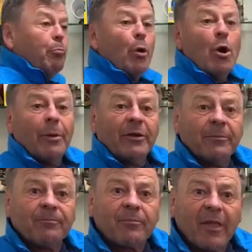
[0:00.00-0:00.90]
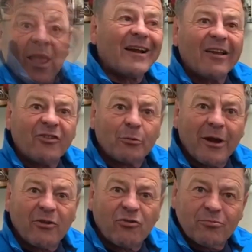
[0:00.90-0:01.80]
Bourbon in the classic
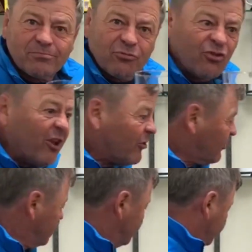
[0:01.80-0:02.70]
range. Cheers.